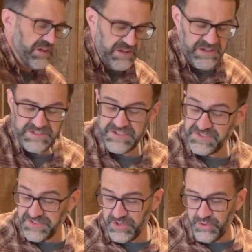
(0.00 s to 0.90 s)
is, this
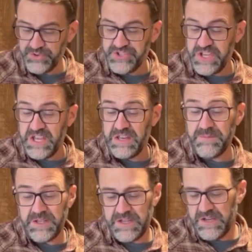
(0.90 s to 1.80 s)
is an old chain,
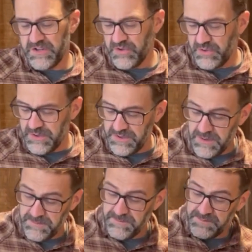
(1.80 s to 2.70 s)
but get a
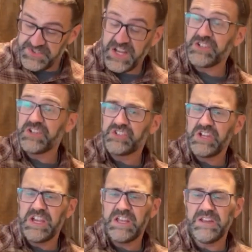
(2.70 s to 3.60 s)
section of
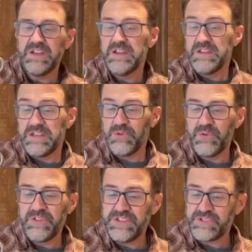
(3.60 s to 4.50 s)
chain, get
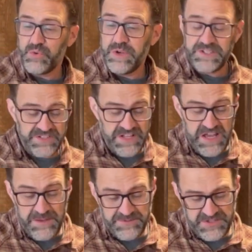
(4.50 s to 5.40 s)
one of these quick
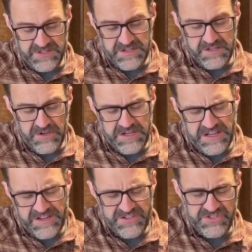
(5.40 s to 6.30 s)
snaps, go
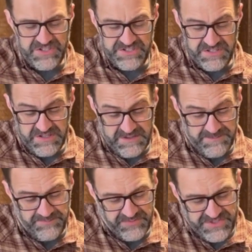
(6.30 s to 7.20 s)
ahead and just
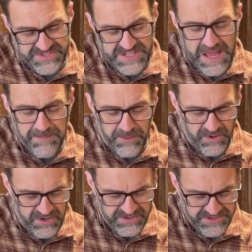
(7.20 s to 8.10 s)
snap
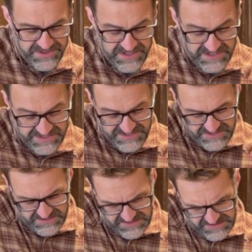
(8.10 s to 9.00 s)
onto
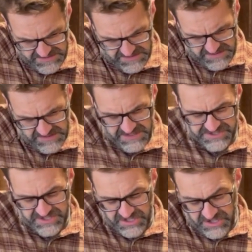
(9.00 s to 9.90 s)
this and
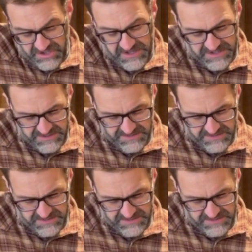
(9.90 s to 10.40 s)
secure it.